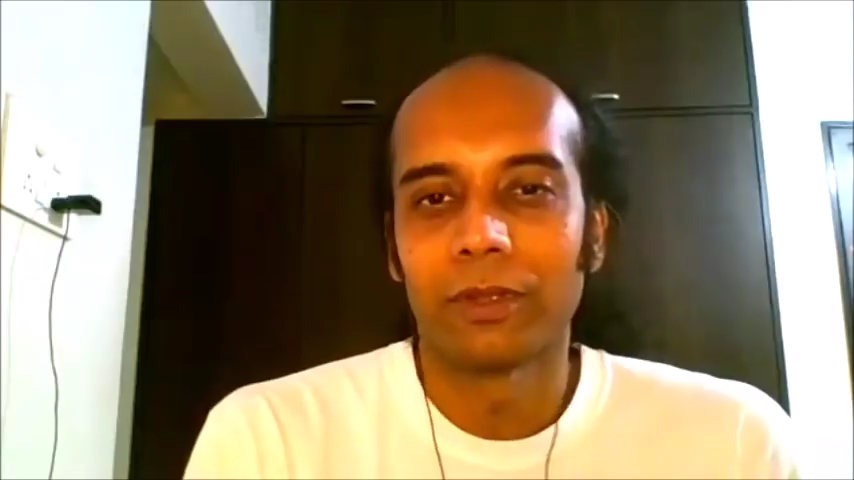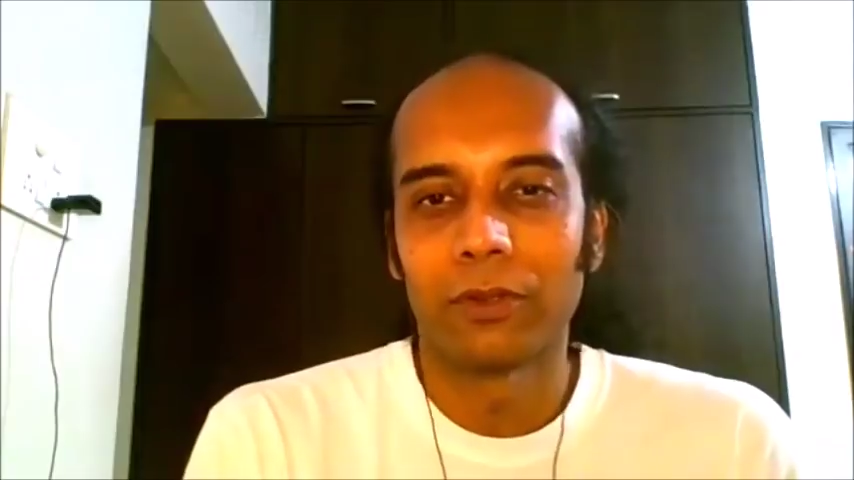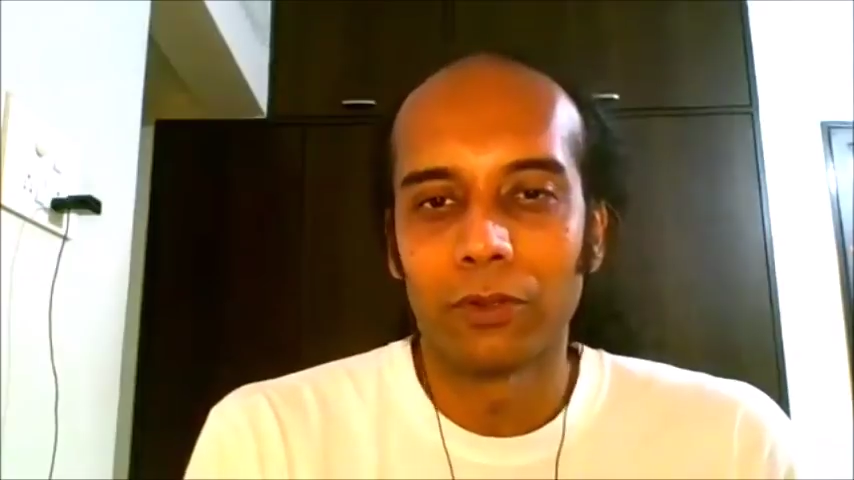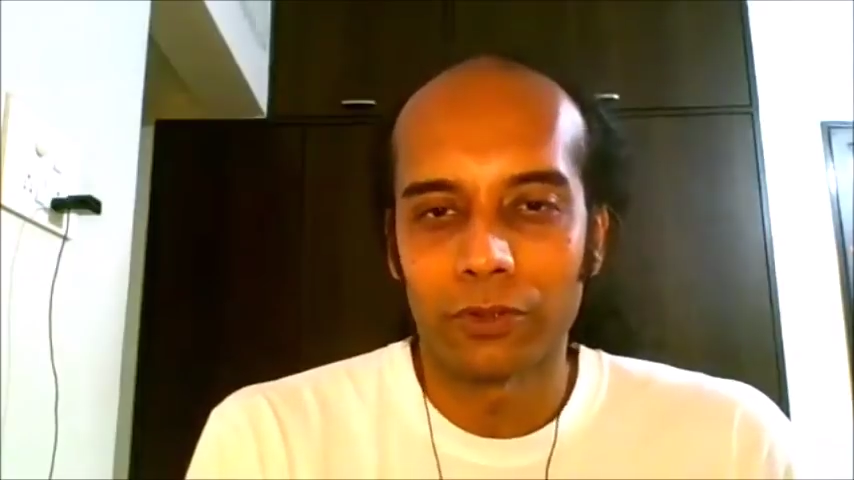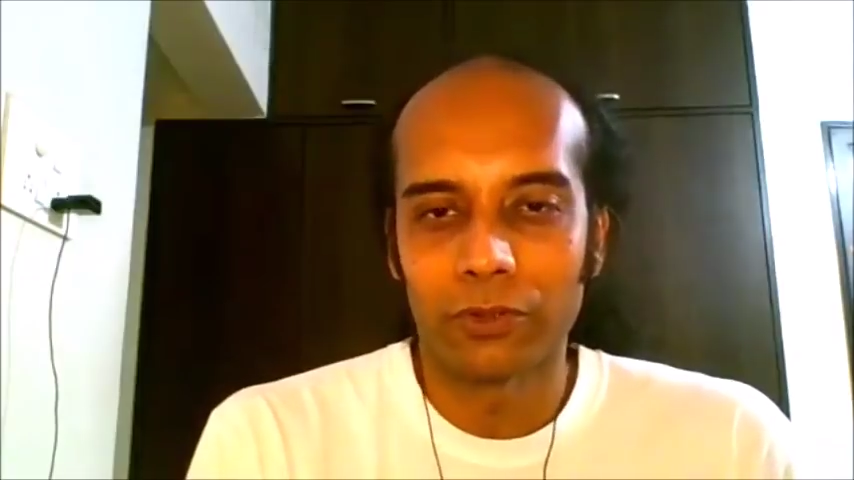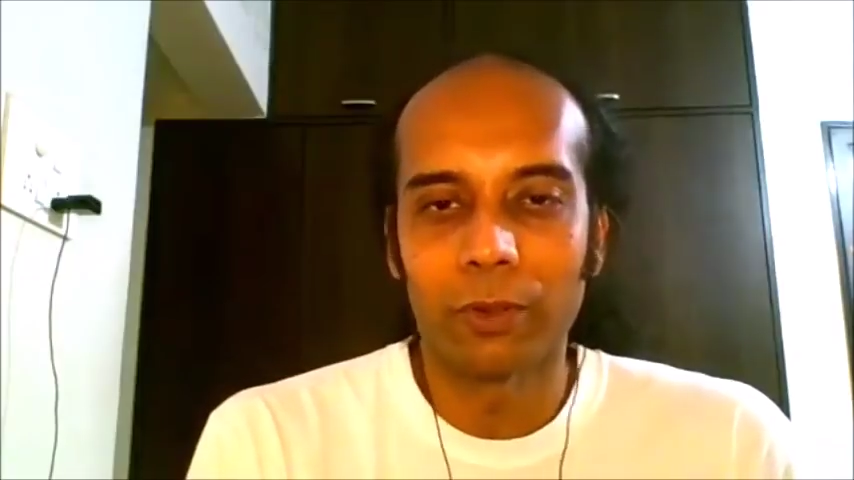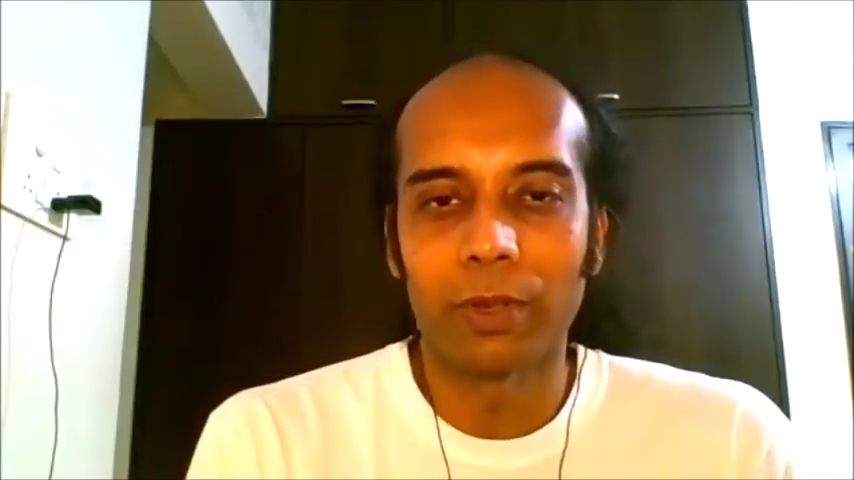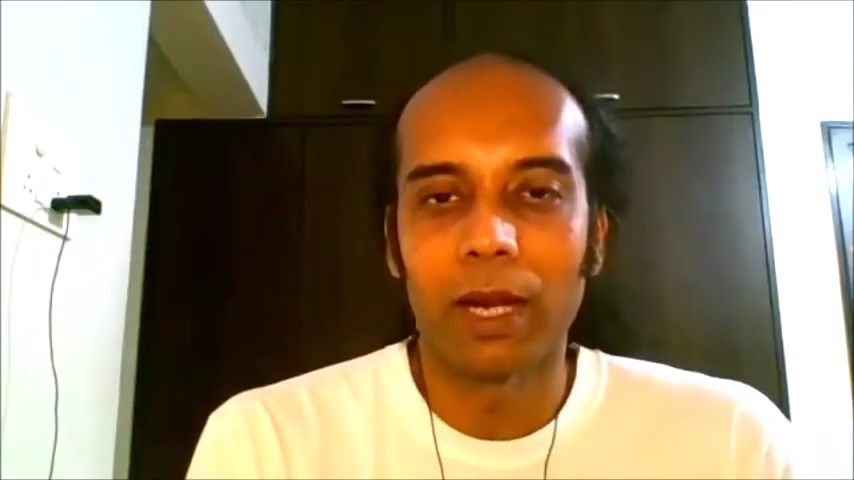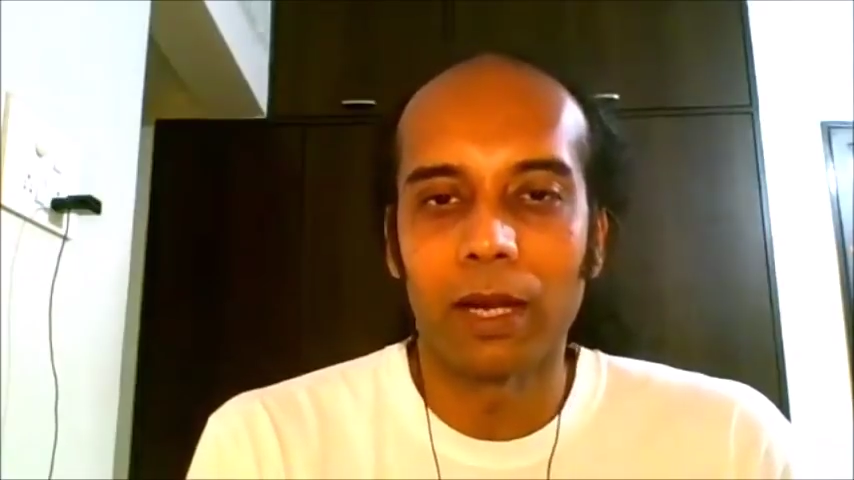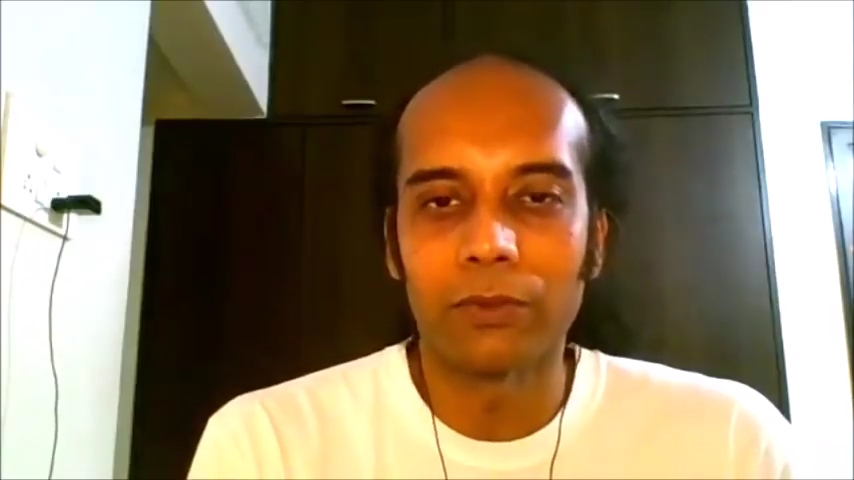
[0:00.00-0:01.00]
close to
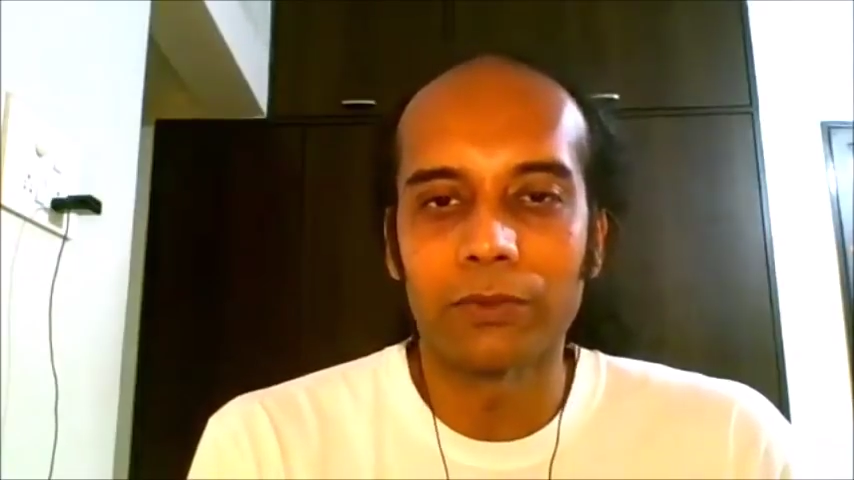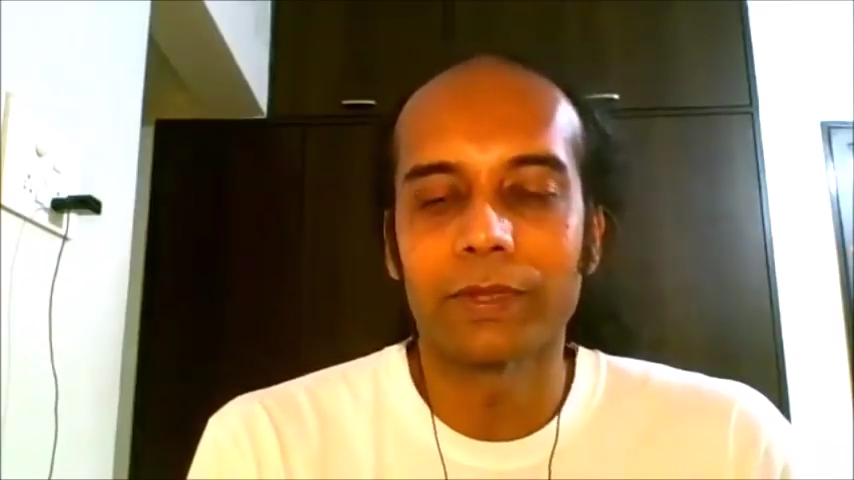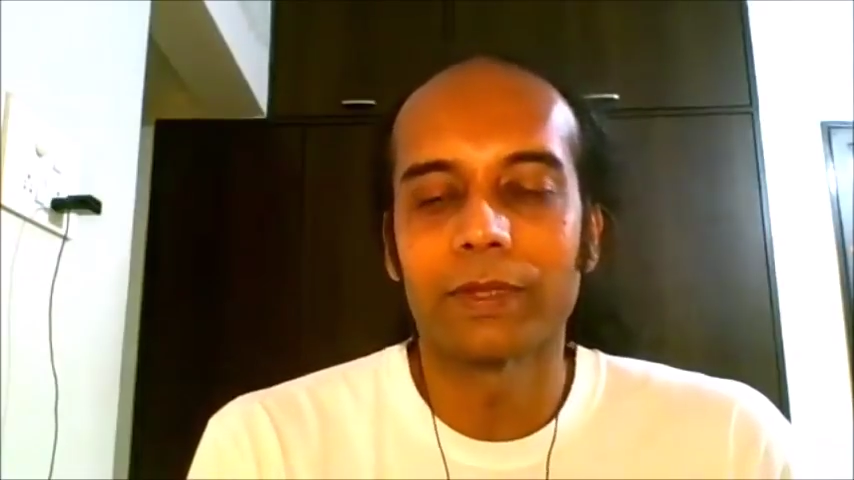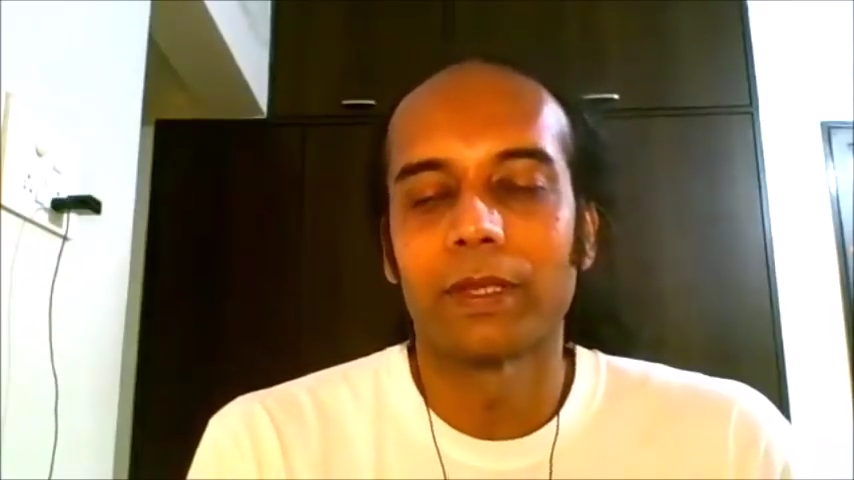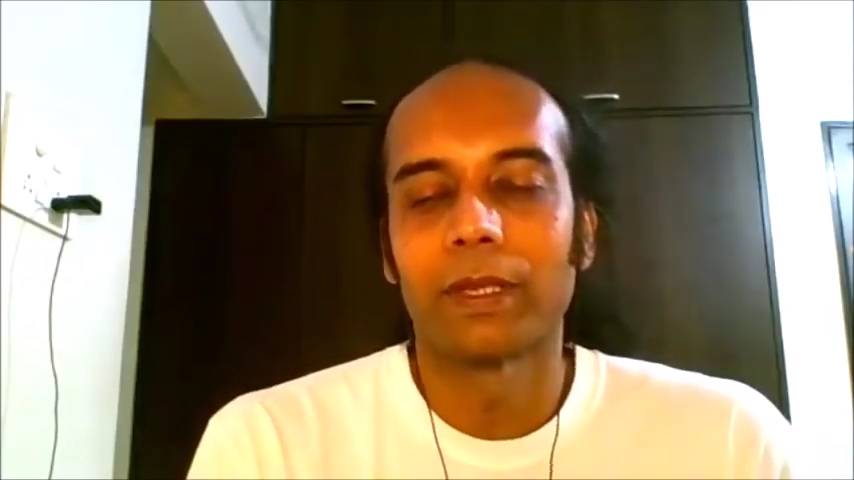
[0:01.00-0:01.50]
our house.